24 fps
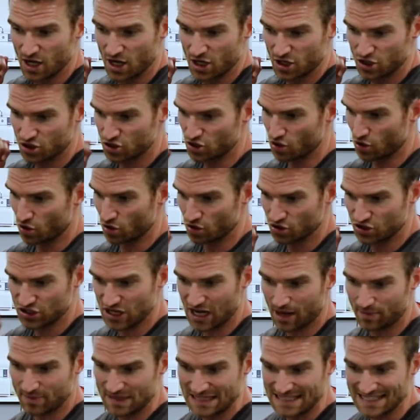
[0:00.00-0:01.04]
short,
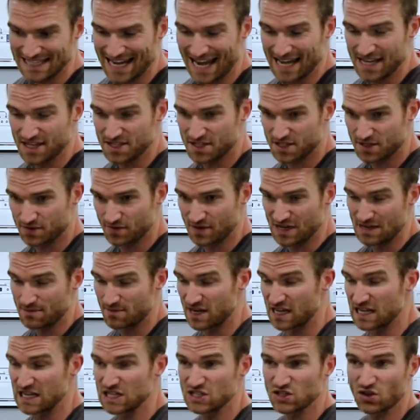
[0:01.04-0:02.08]
sharp, intense, 3
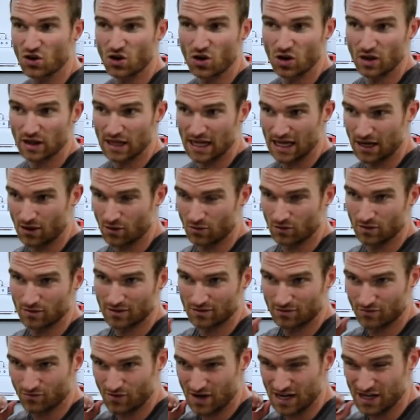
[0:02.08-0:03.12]
minutes, all out,
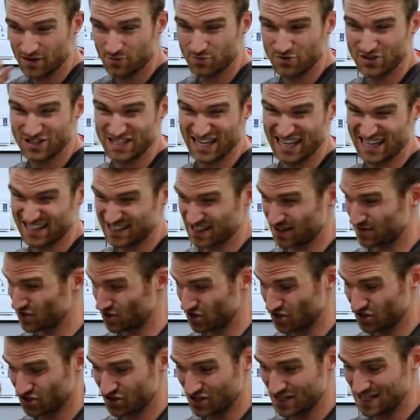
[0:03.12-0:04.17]
rate of perceived
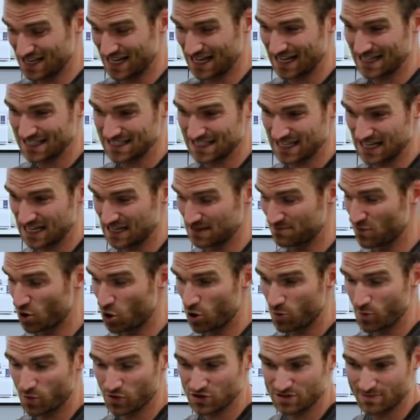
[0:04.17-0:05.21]
exertion 19,
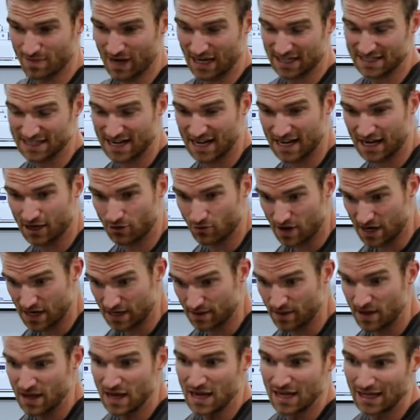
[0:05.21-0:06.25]
almost max heart
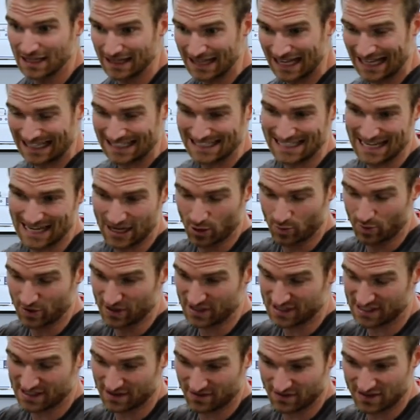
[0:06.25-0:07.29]
rate, lactate up at
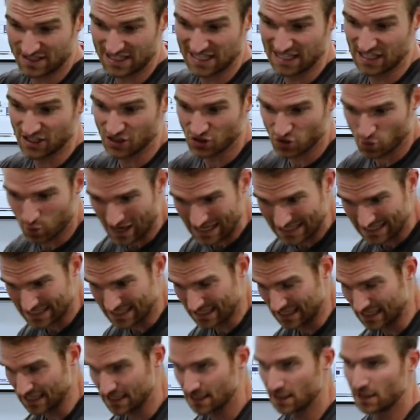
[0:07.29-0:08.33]
17,
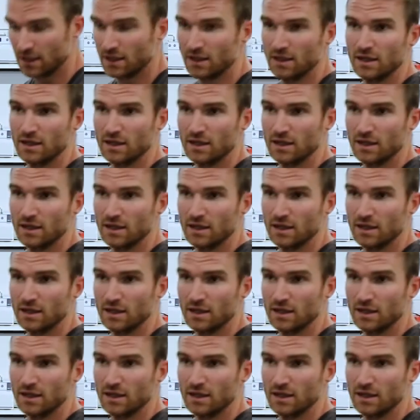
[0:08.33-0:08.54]
20.